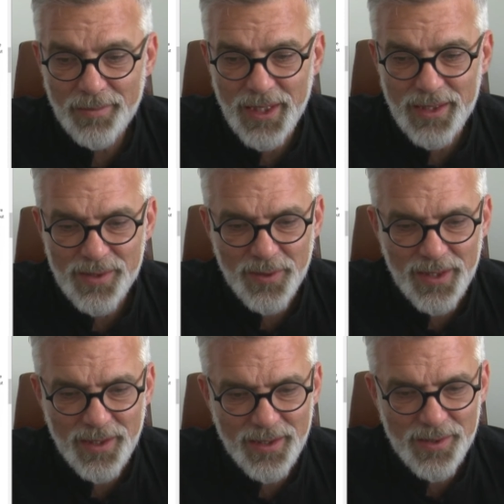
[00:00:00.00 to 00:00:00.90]

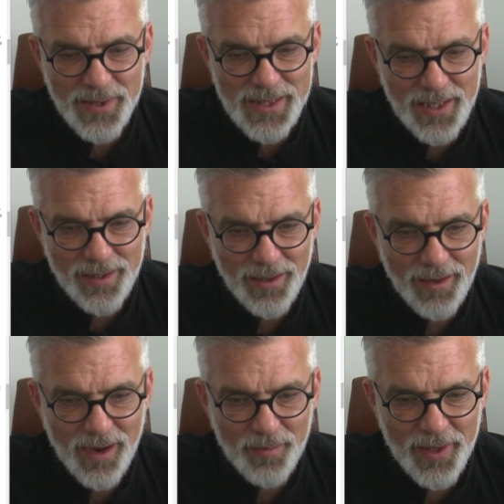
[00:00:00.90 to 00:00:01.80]
into a second
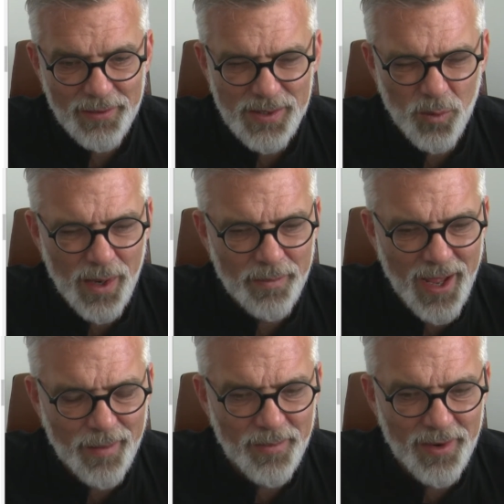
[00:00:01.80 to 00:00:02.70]
cup. There is a web
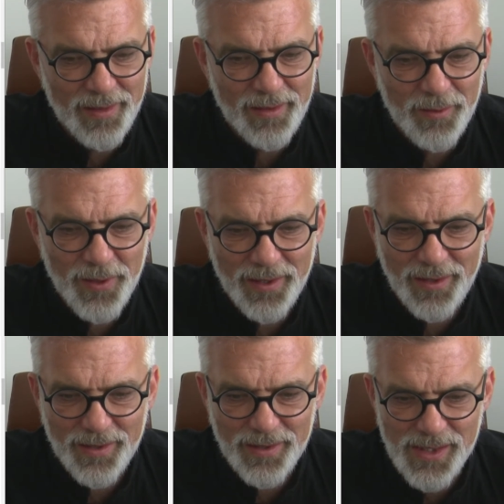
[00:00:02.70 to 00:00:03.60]
camera, I think, where you
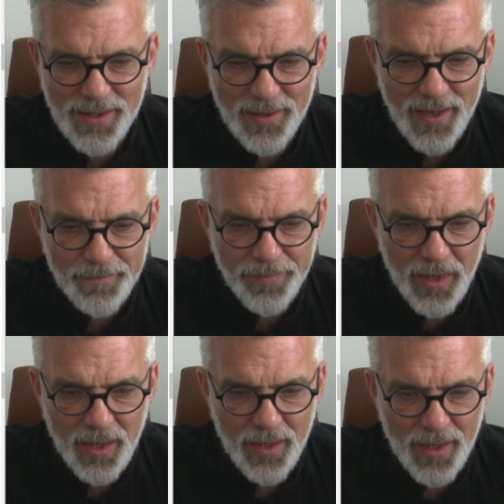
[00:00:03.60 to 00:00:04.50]
can go and see that,
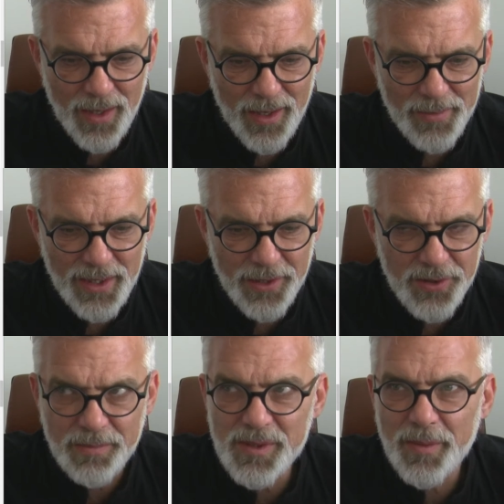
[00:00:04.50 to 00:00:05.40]
and it
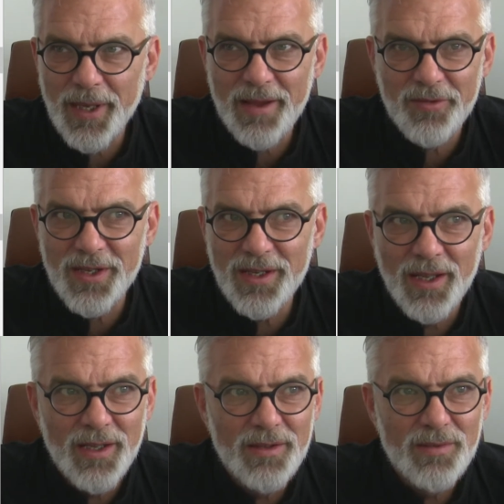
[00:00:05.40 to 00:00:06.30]
drips about every
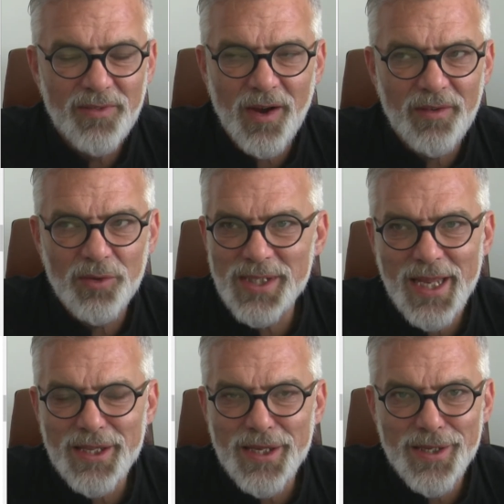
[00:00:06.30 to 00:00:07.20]
5 or
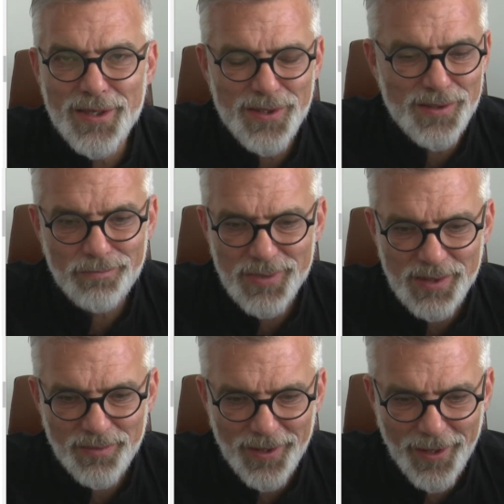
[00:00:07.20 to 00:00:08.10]
10 years,
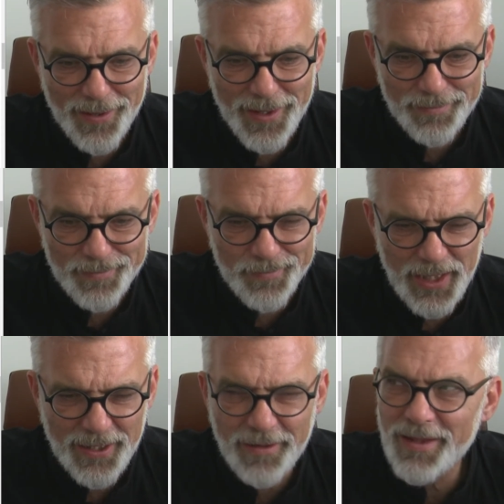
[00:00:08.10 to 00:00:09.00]
something like that.
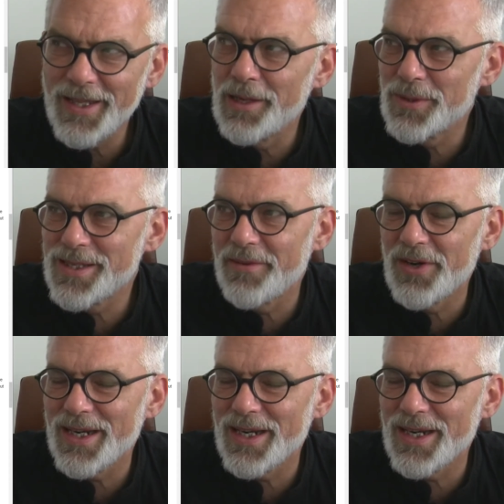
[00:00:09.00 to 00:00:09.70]
And I don't think anyone's ever